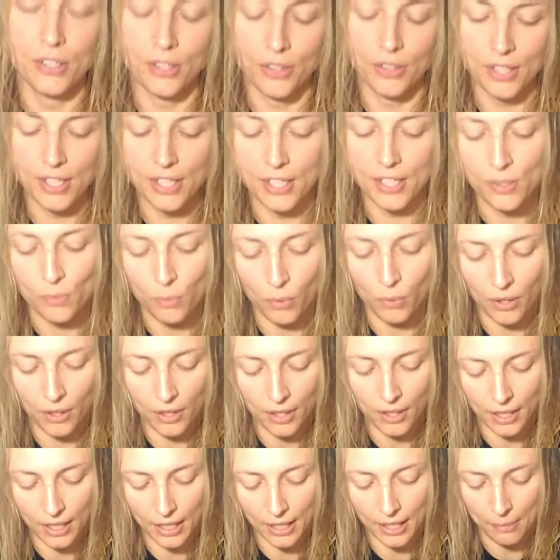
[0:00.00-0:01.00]
So this is
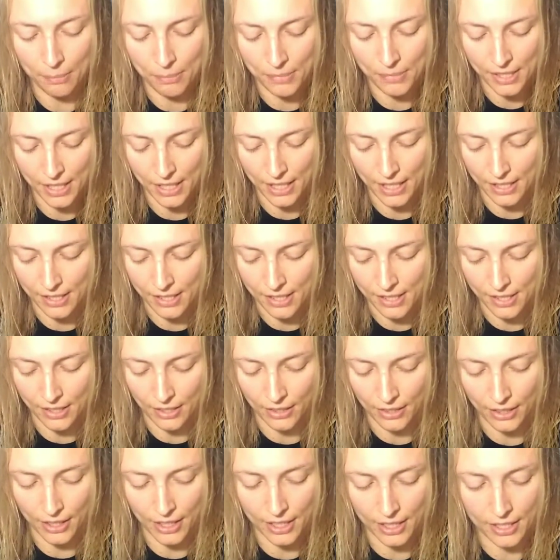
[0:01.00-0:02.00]
what comes
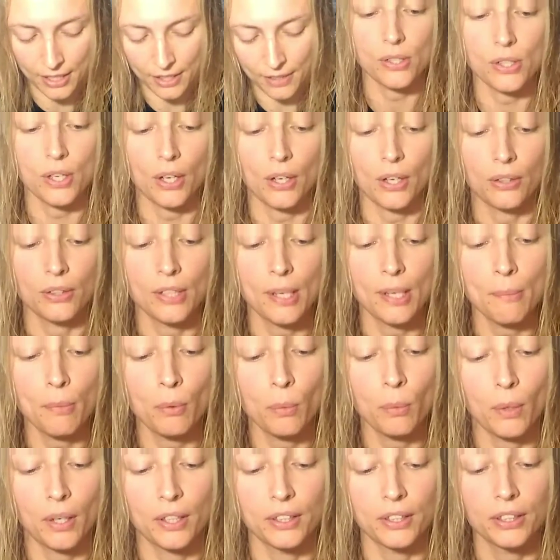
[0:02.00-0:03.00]
inside. So
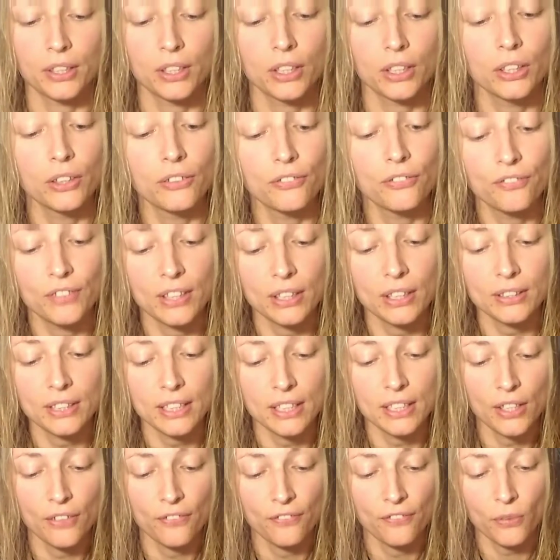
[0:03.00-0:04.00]
number one, you filled
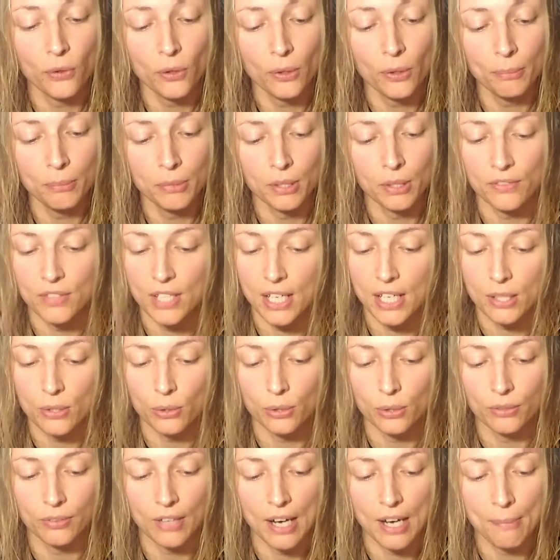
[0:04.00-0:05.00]
in the form, you ticked
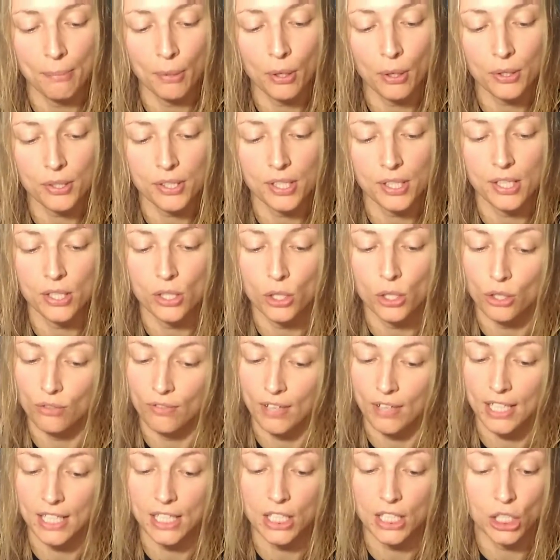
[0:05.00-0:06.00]
all the right boxes, you're
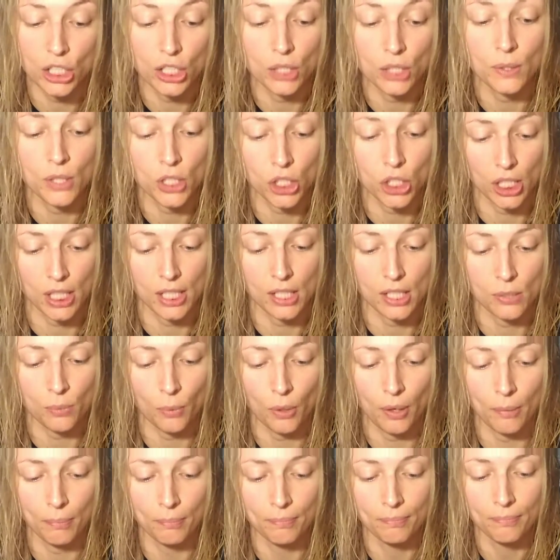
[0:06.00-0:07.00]
ready to do a cheek
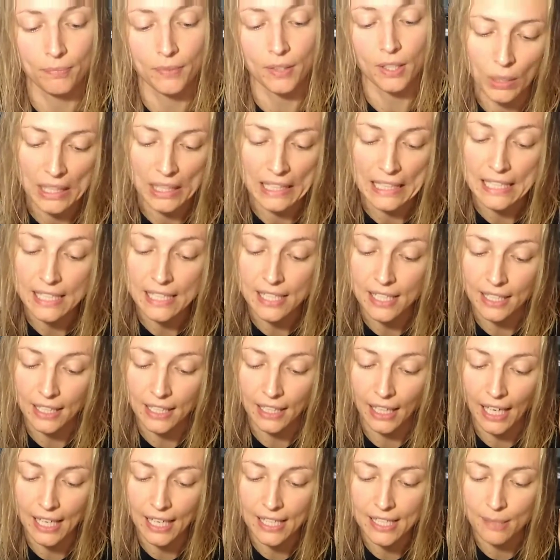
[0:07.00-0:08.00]
swab. We need to
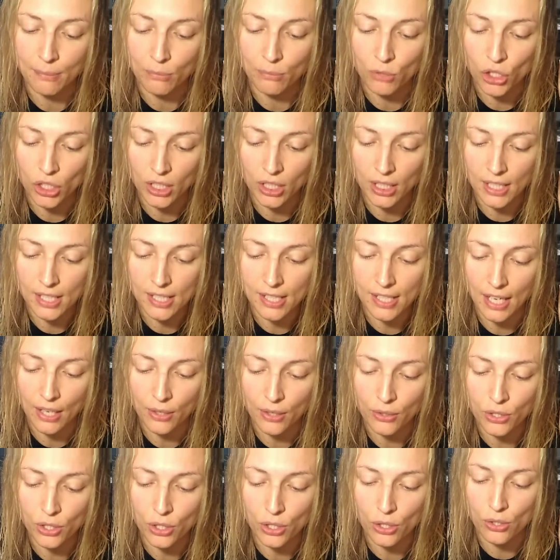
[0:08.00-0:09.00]
collect some cheek
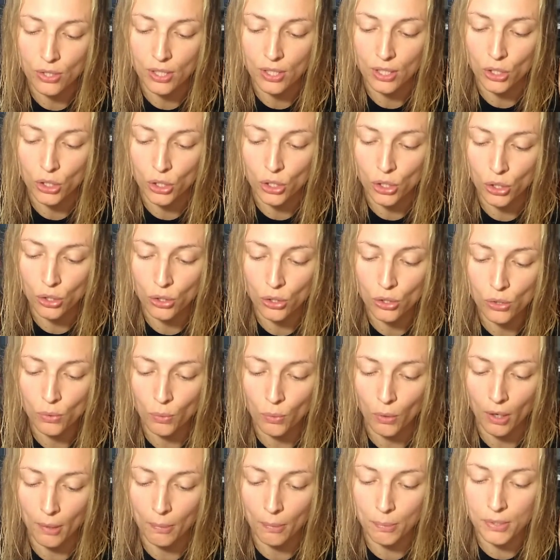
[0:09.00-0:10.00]
cells using two
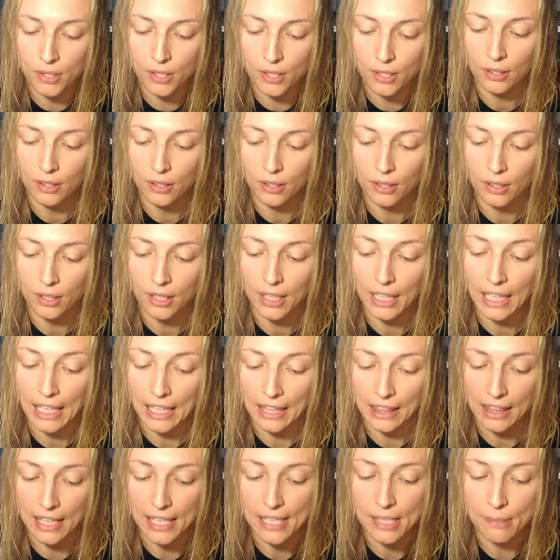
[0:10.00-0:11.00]
swabs
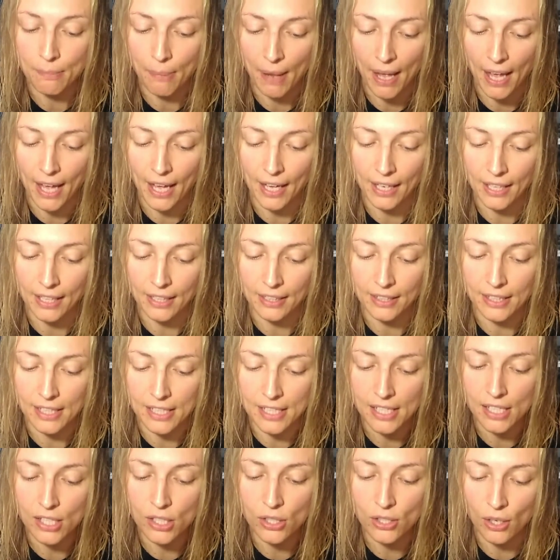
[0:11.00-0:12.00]
in this pack.
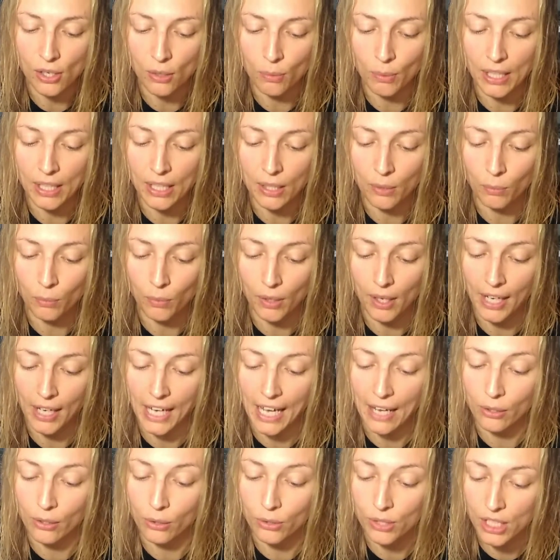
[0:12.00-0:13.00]
This is so we can work
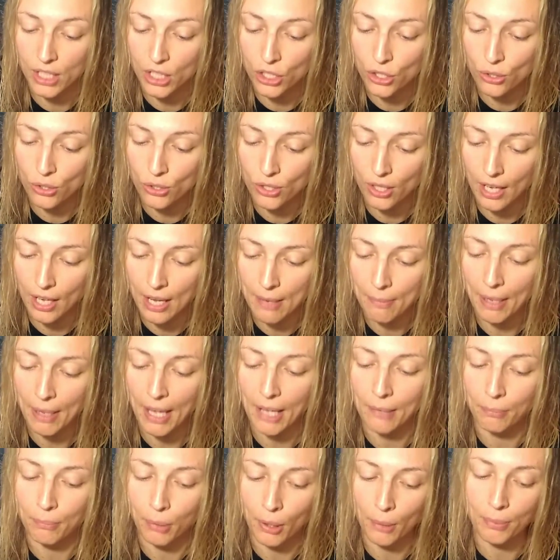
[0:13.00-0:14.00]
out your tissue type
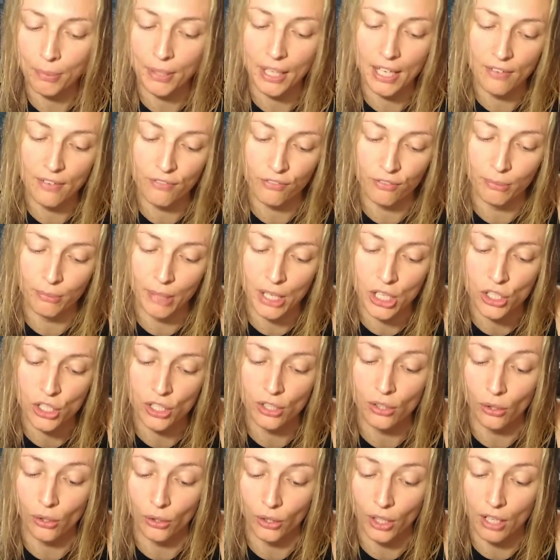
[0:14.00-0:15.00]
and pop that
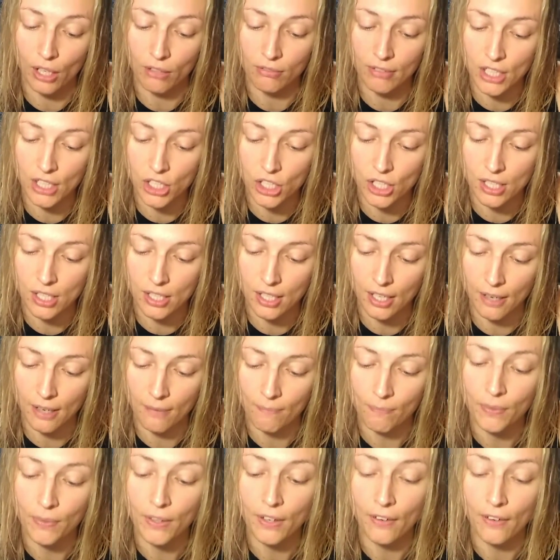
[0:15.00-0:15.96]
information on our register.